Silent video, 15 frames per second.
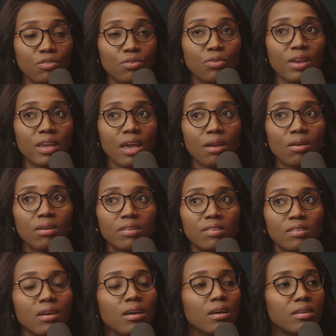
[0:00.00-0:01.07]
You
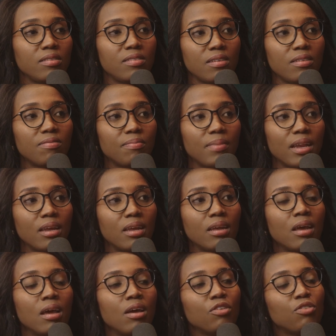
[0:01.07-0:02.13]
cannot receive
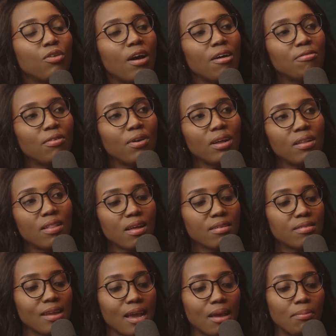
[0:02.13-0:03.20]
money to avoid
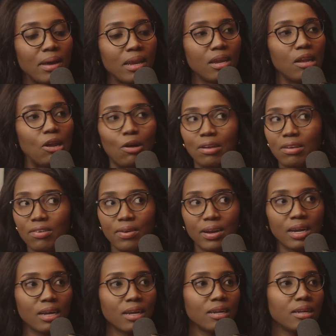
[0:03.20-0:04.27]
things like money
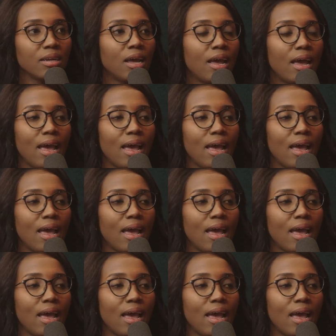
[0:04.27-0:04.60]
laundering